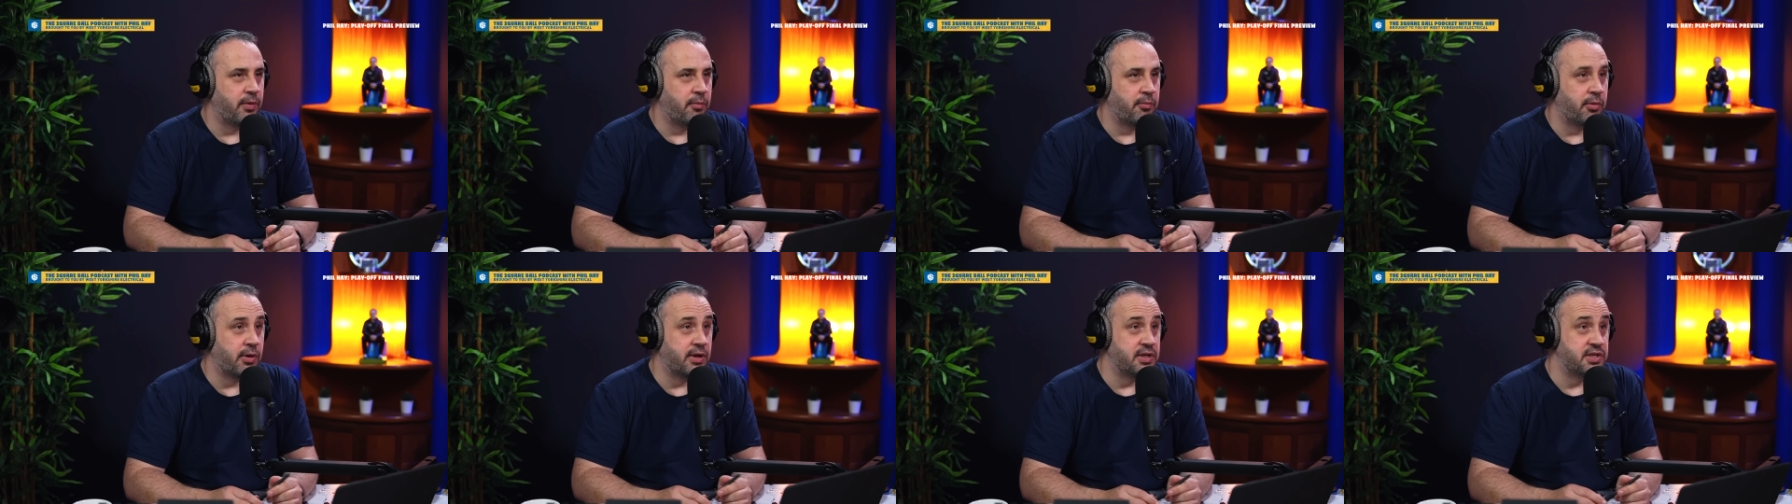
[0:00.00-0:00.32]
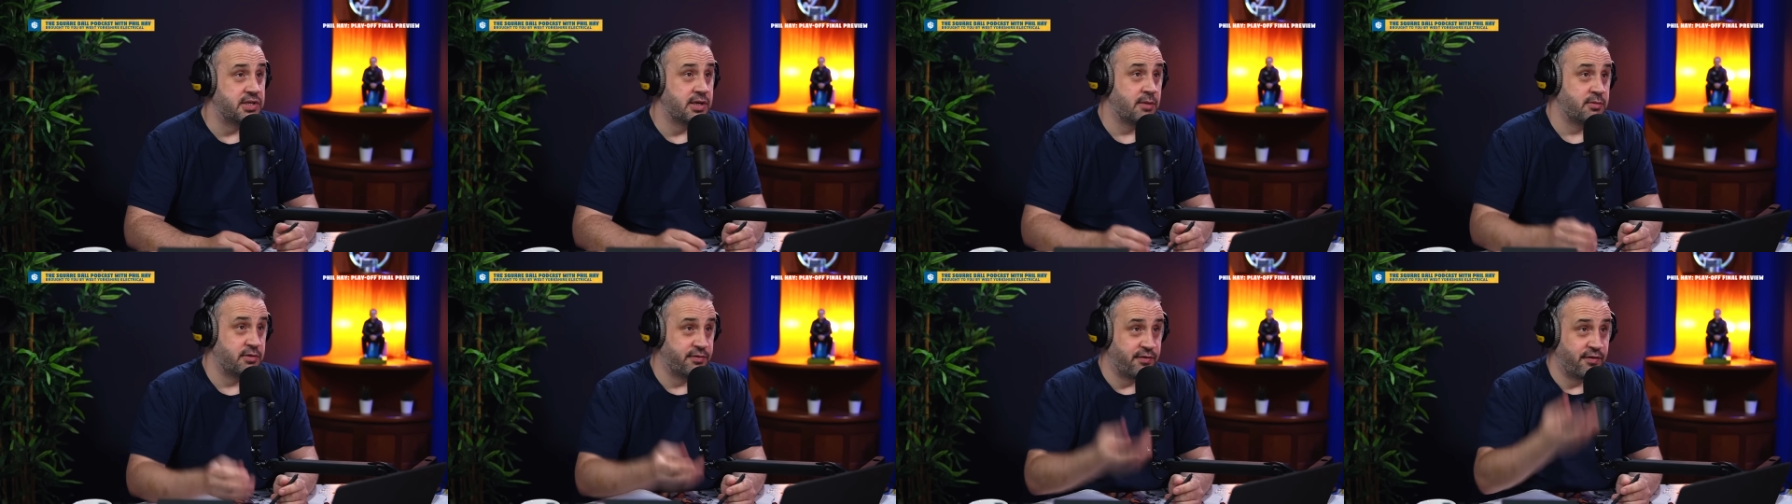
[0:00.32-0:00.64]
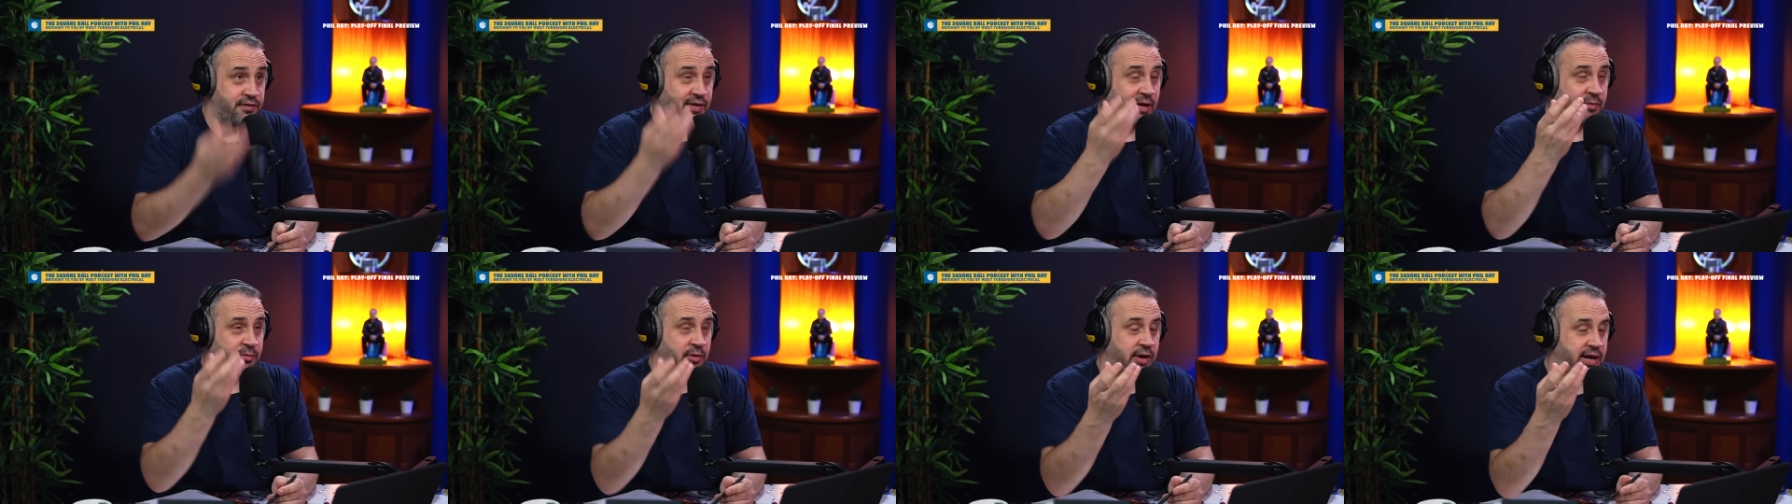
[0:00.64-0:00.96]
But in terms of
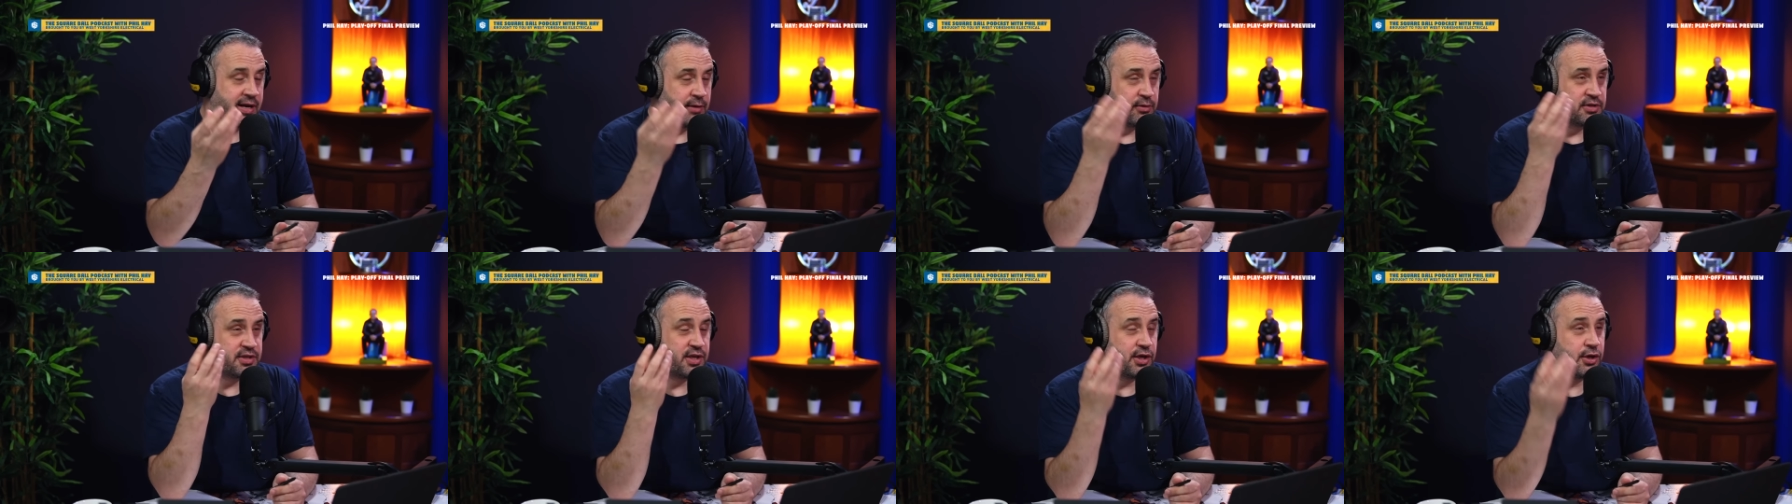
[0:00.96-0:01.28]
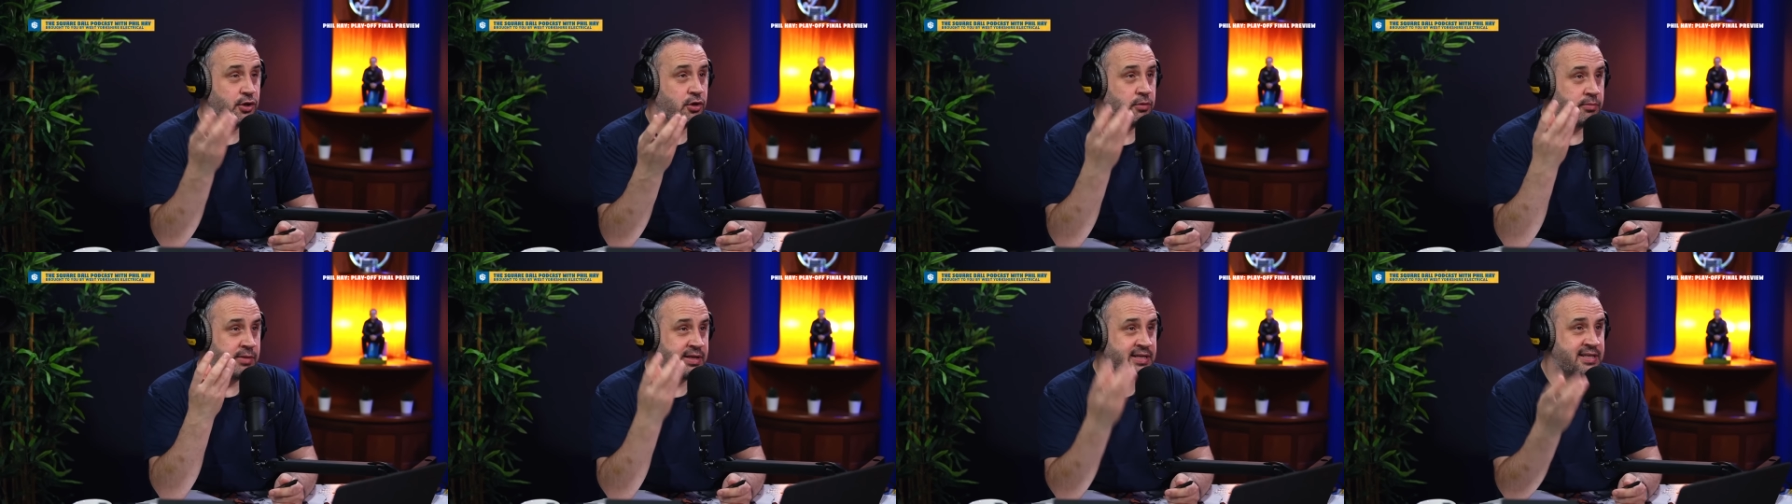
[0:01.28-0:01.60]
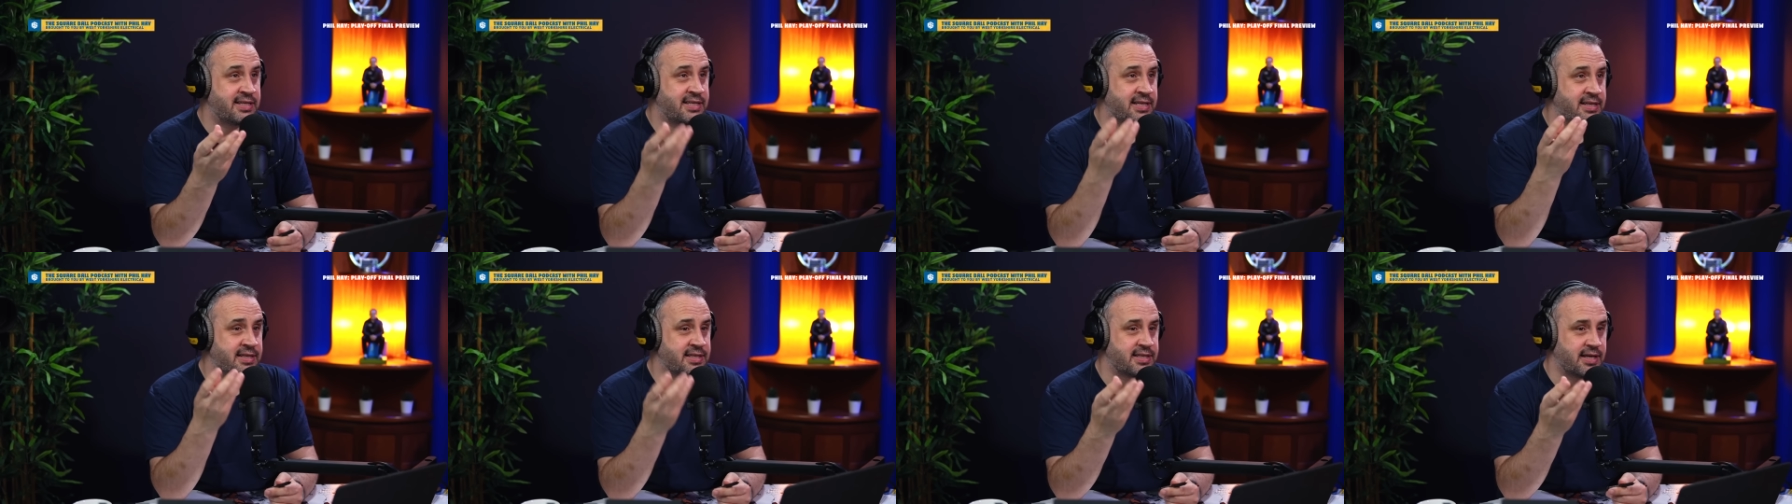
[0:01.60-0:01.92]
evaporating, it was the
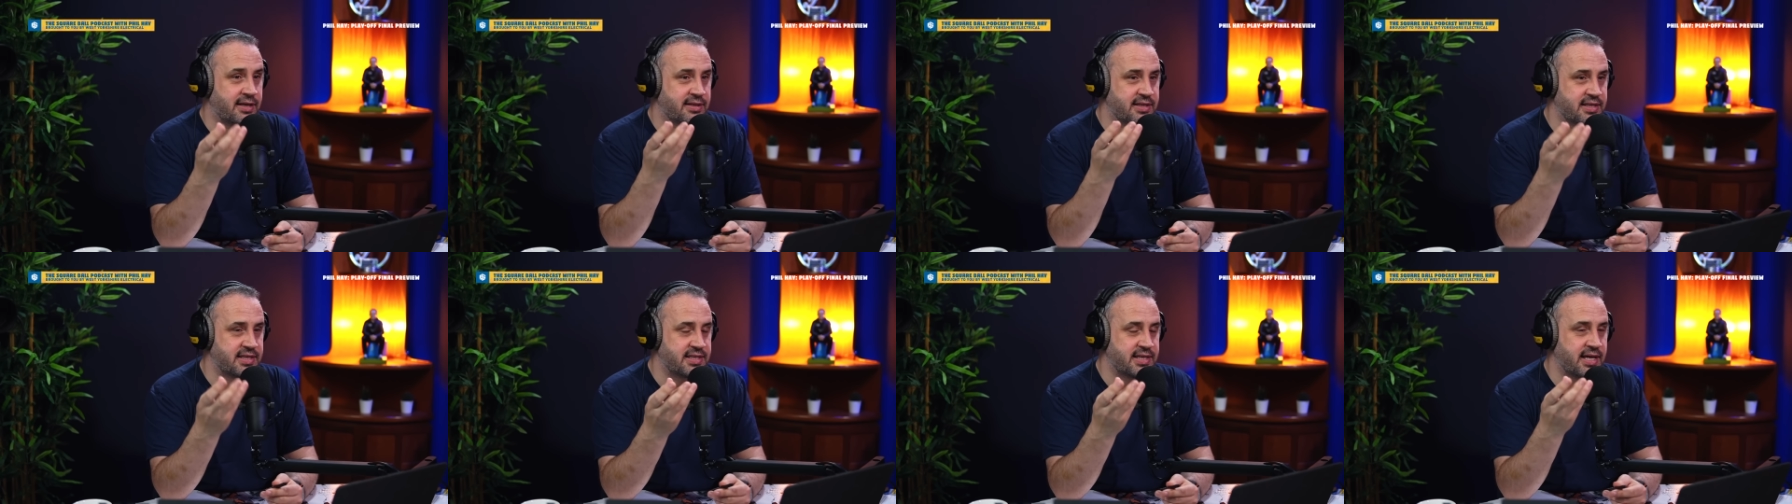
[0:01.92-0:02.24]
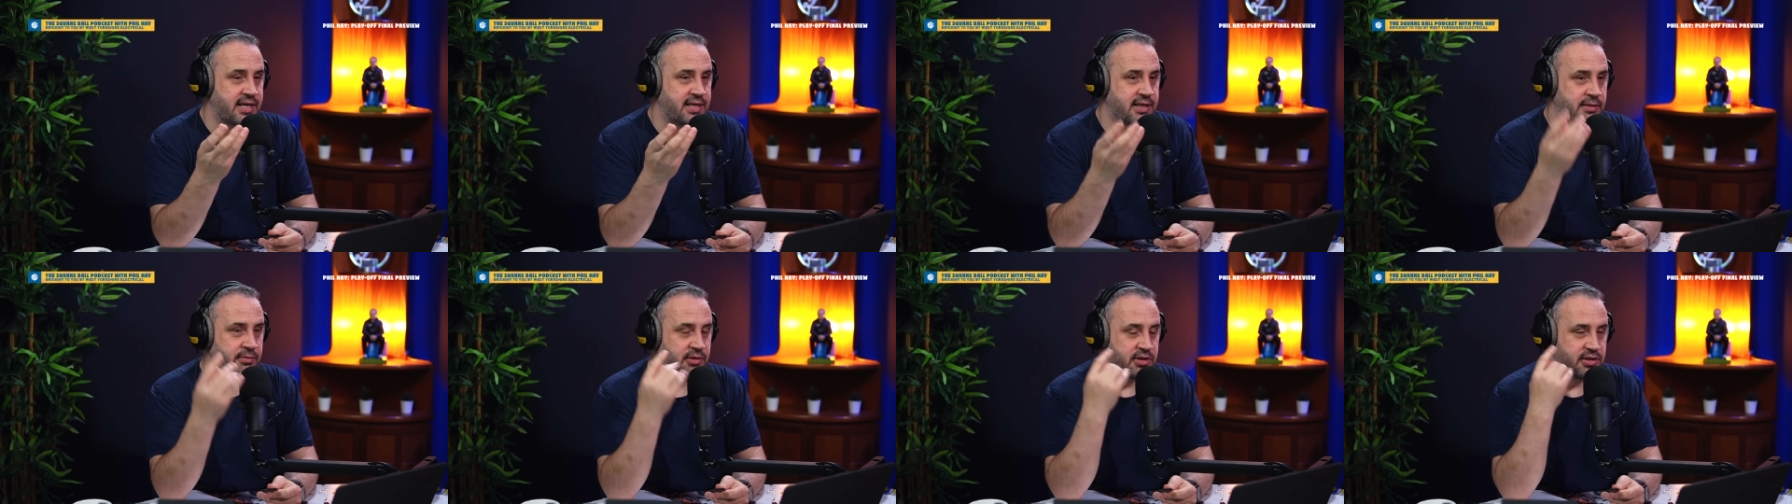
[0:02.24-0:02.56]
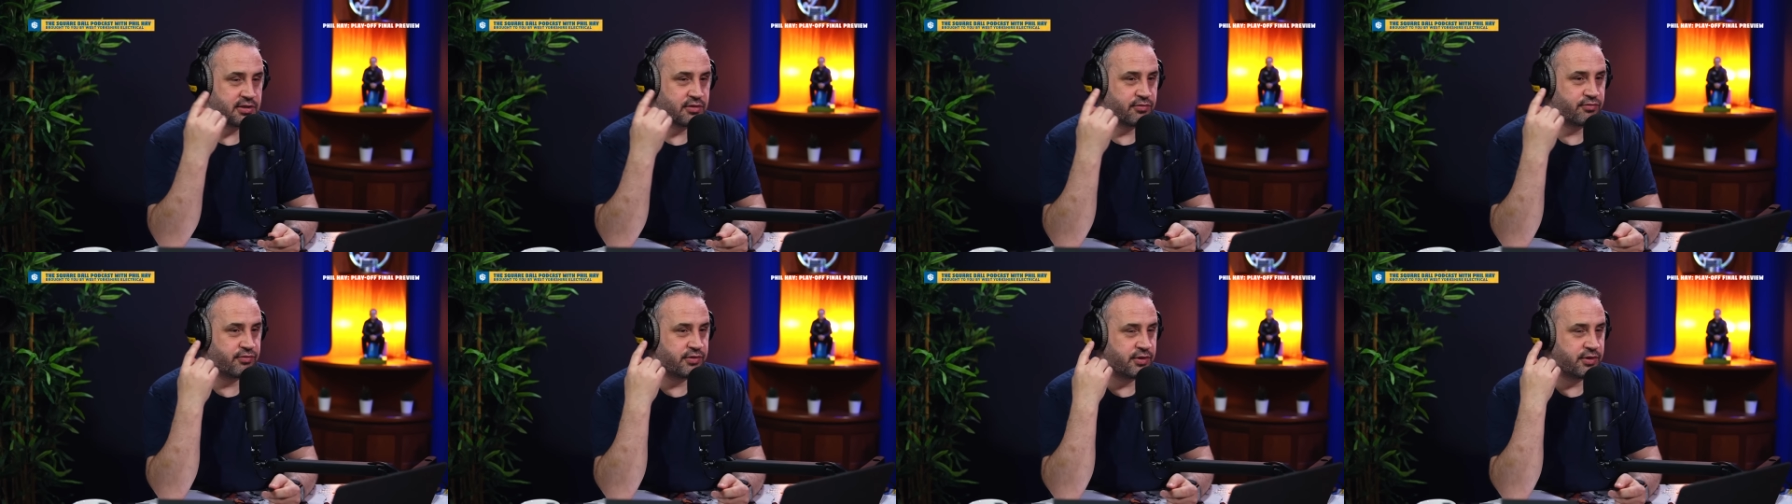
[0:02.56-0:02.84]
humidity inside the stadium because mm-hmm.